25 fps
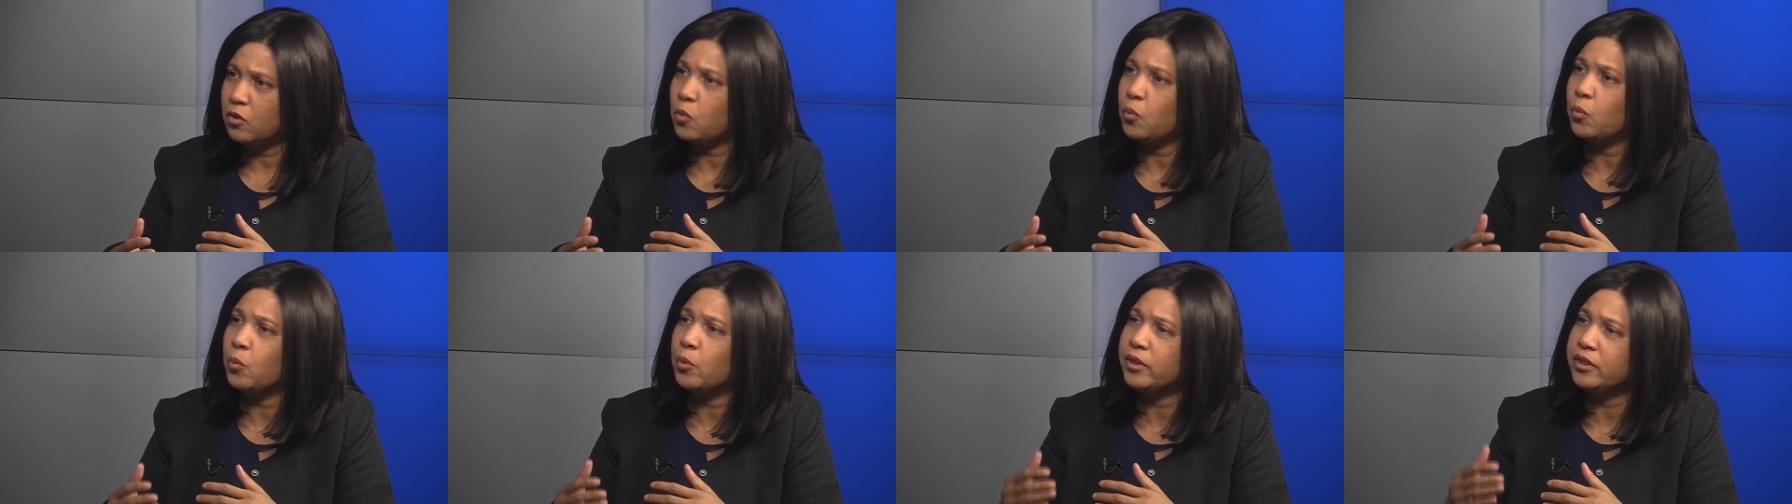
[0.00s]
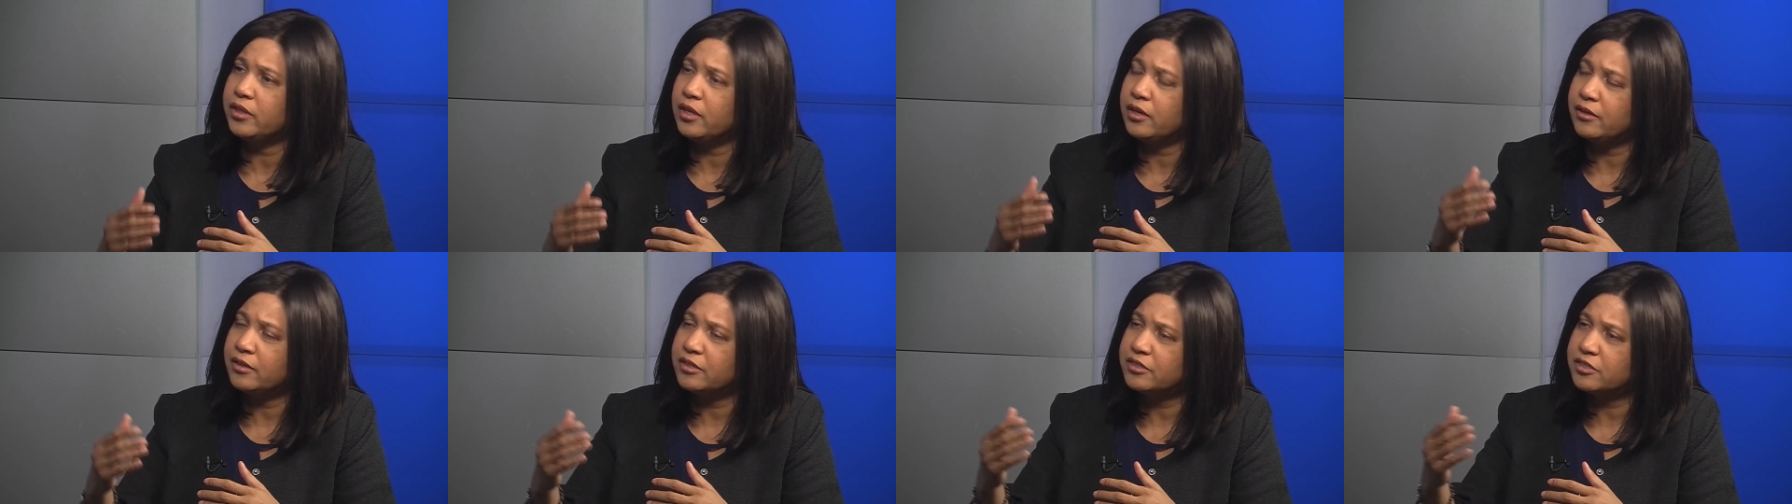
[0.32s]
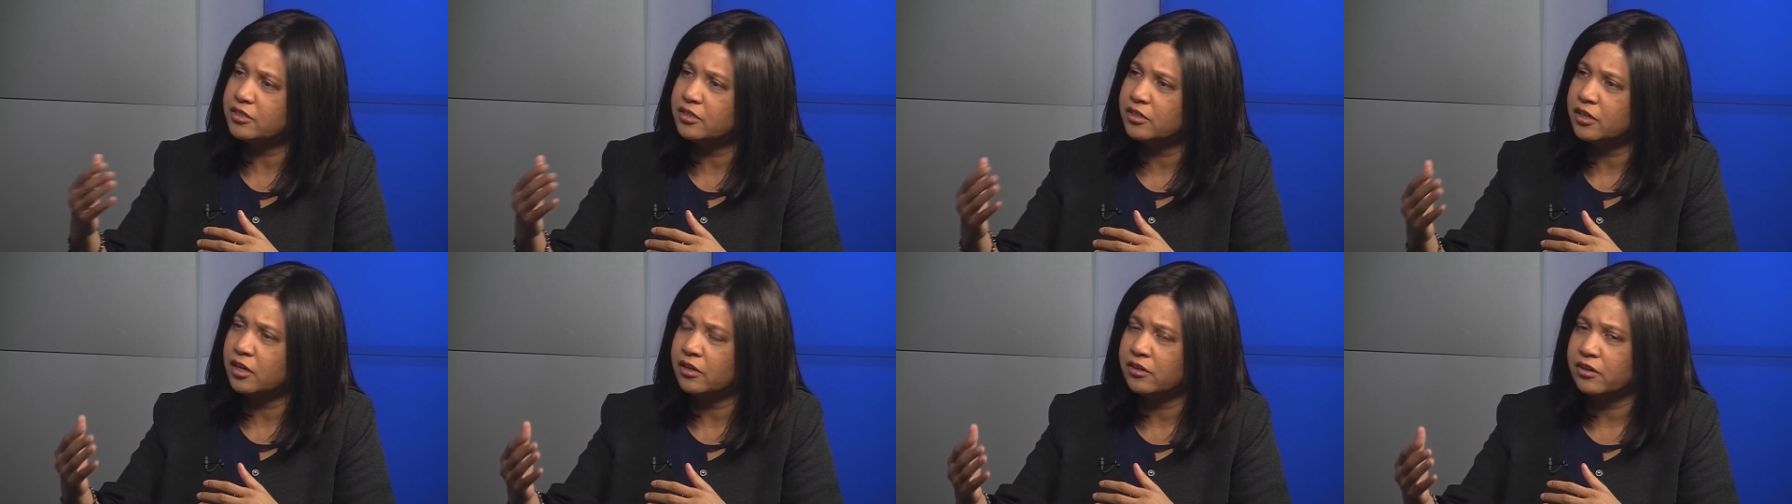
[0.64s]
Within
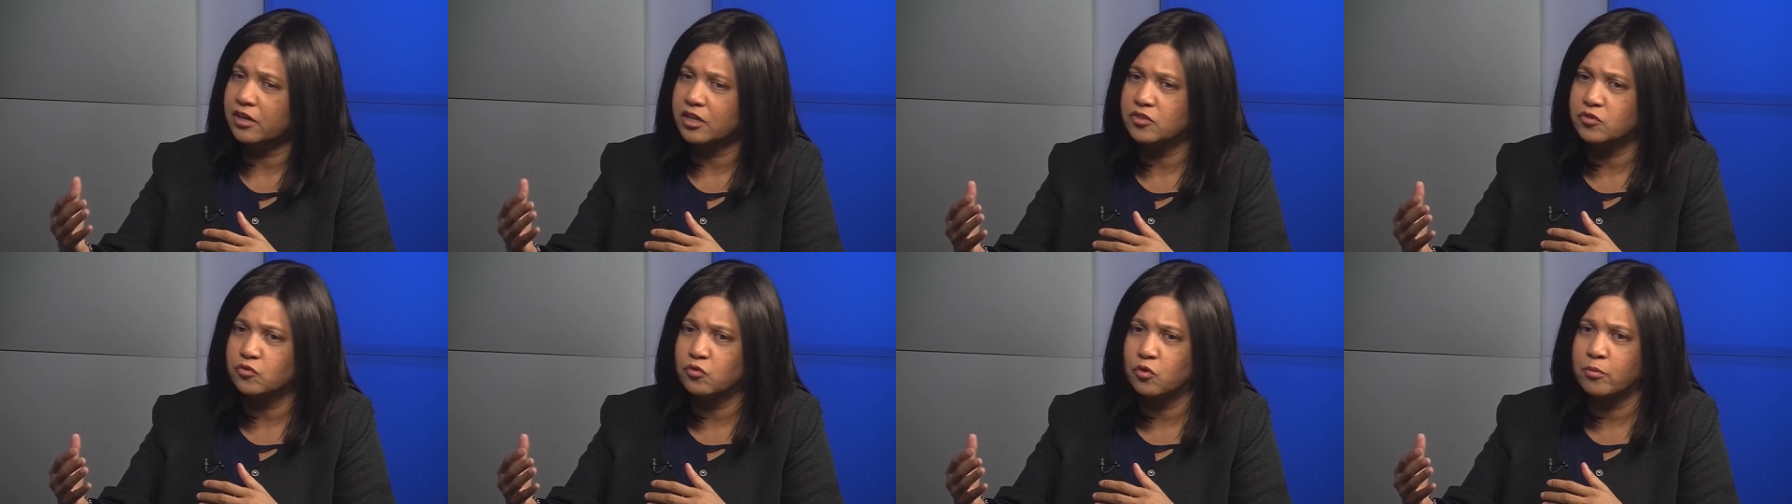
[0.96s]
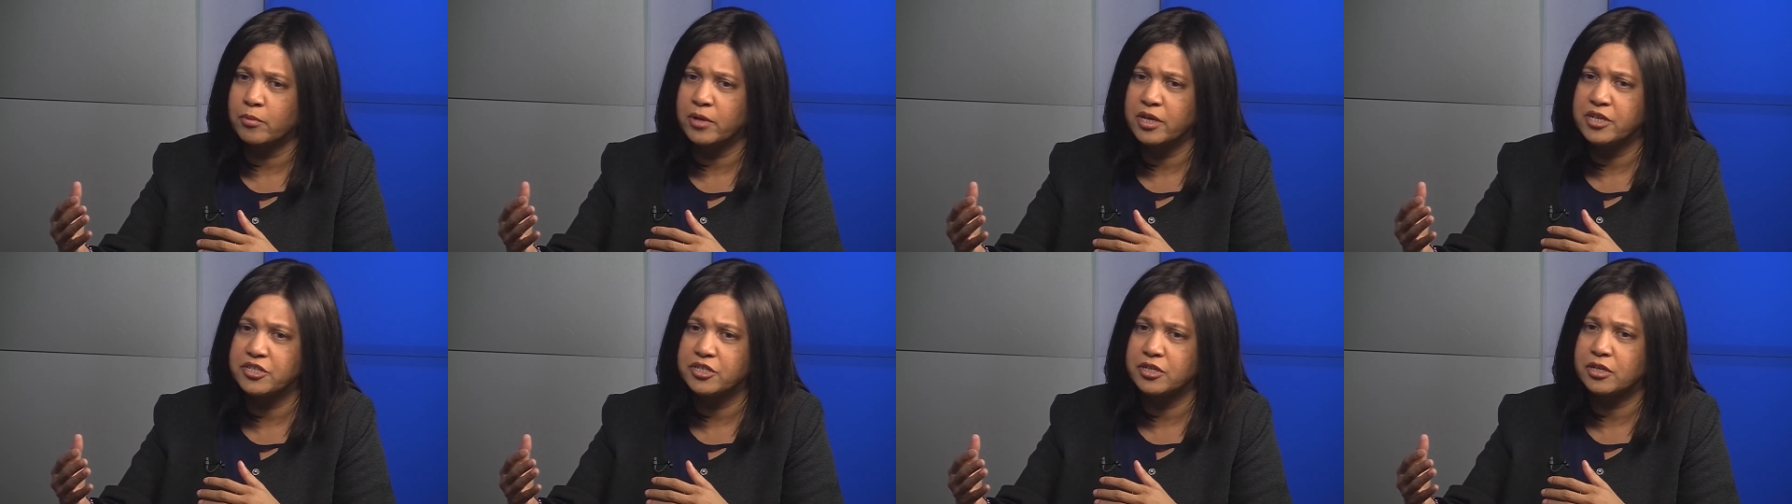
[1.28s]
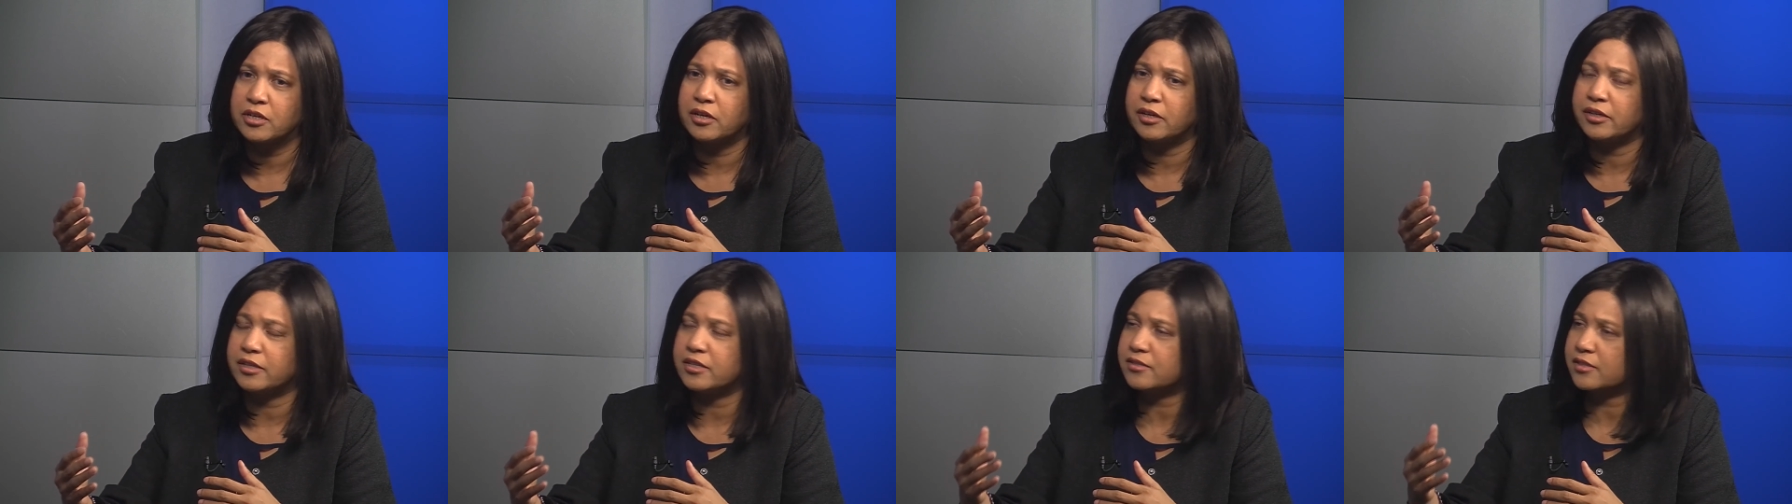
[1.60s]
digital
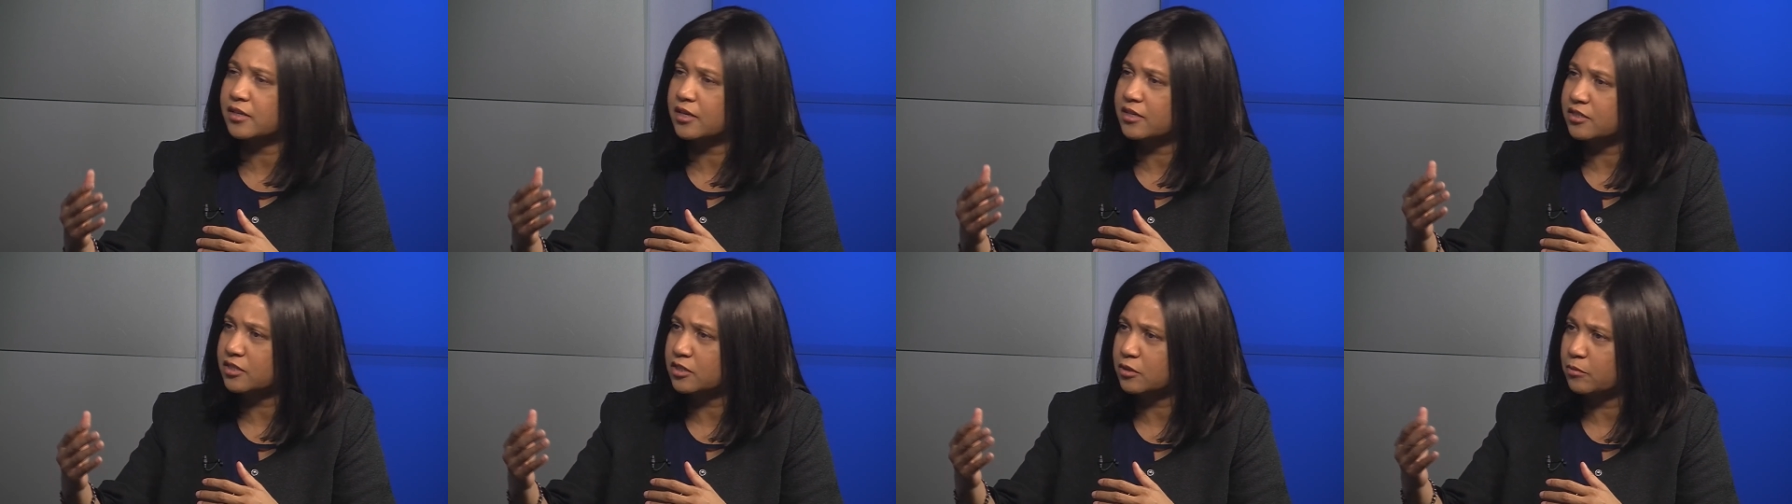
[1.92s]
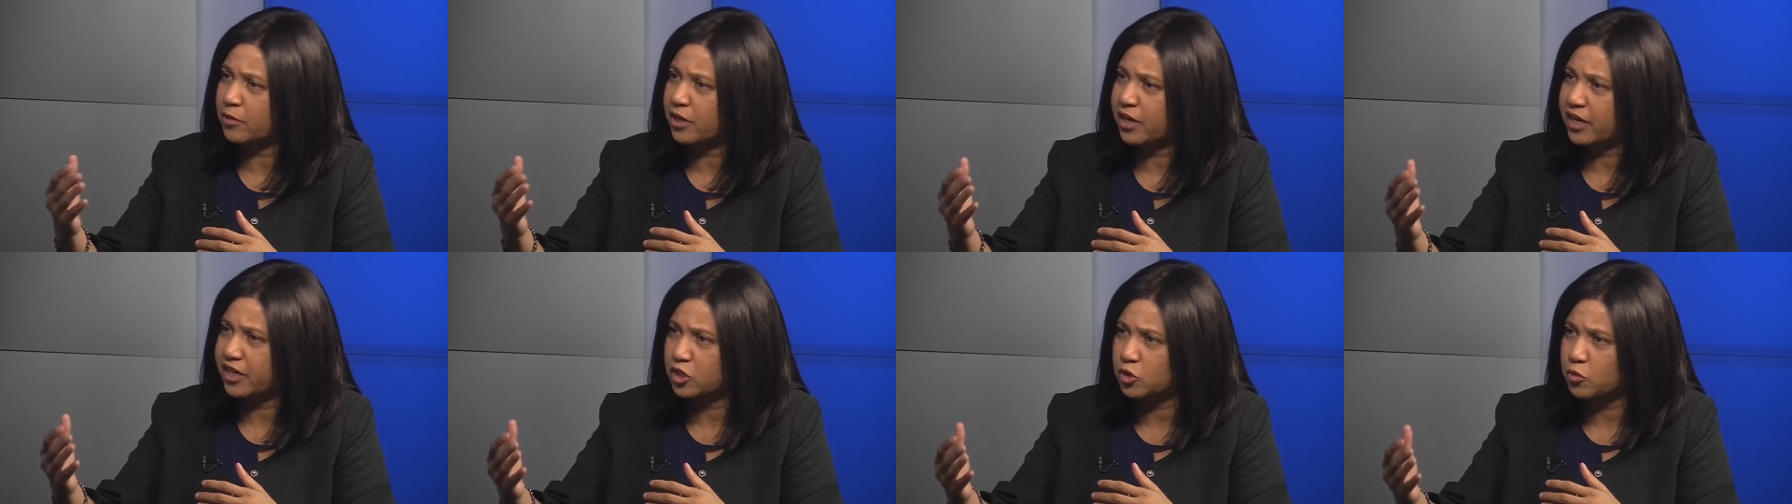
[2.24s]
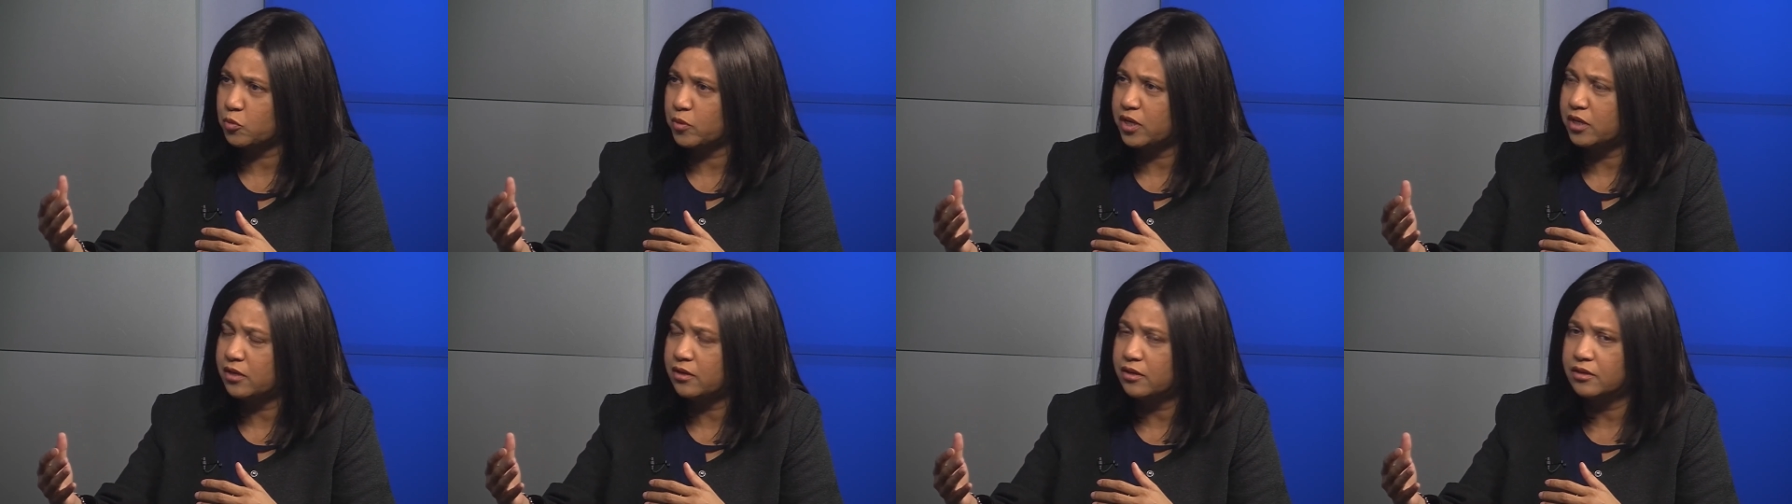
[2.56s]
transformation, it is customer
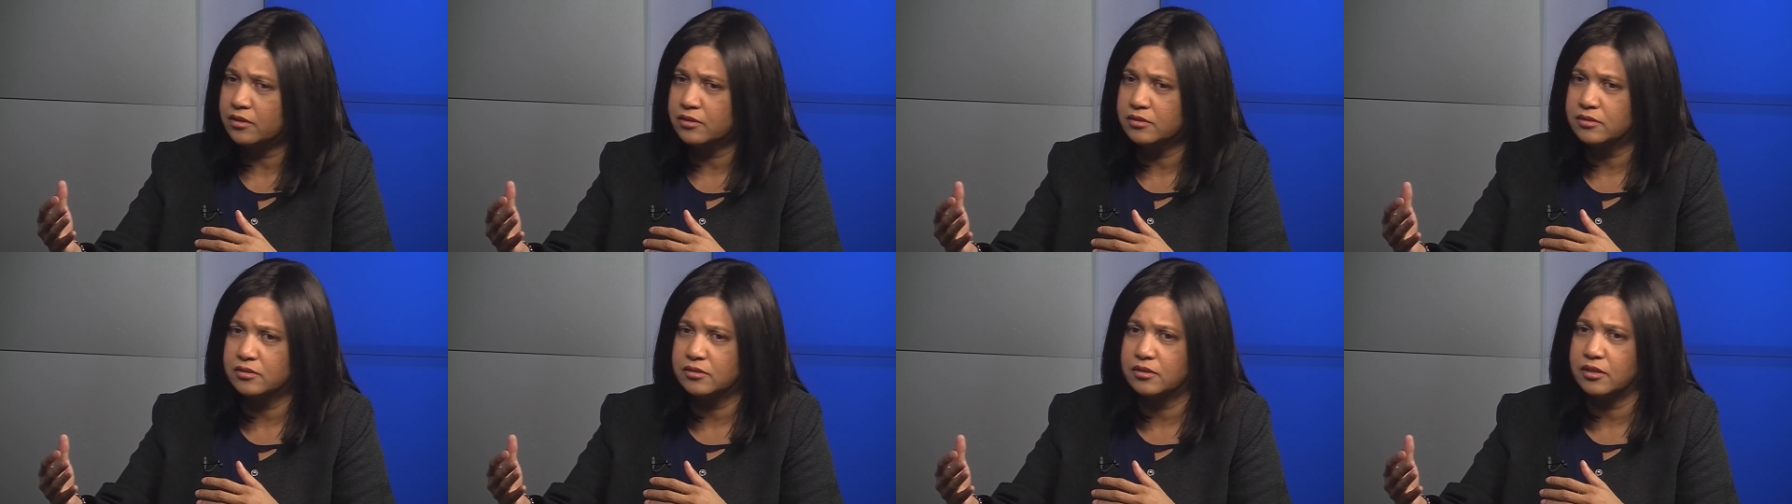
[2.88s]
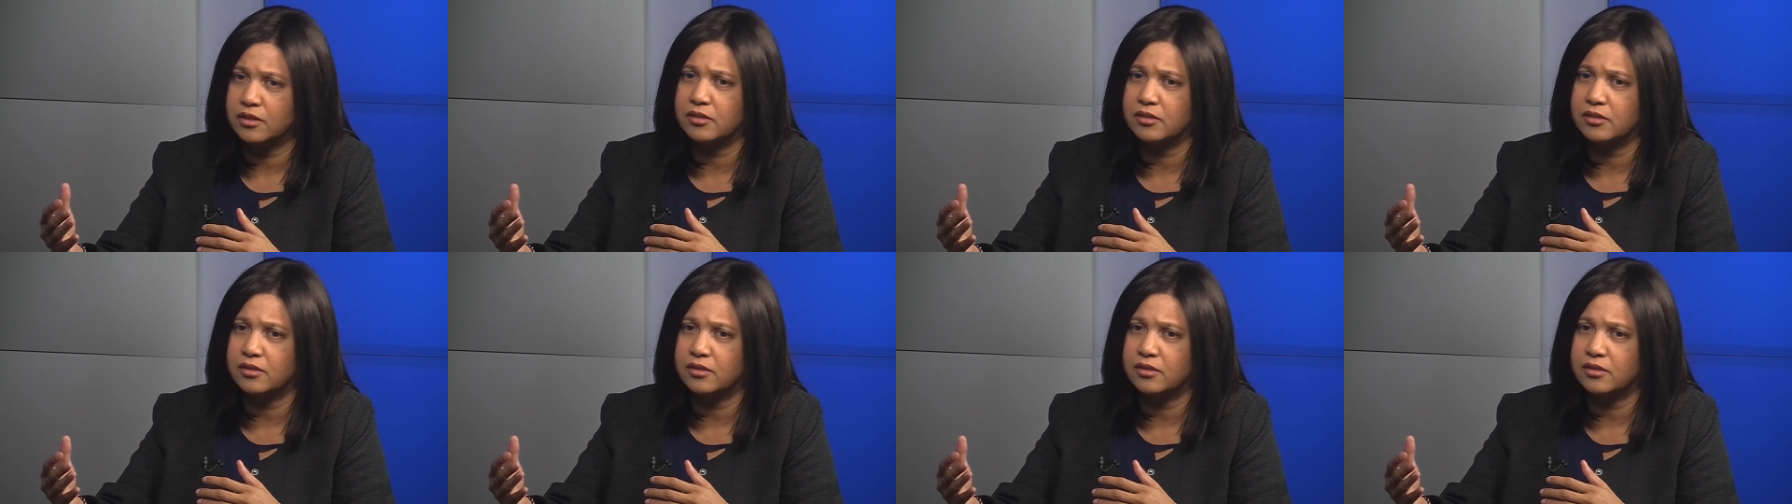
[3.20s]
experience,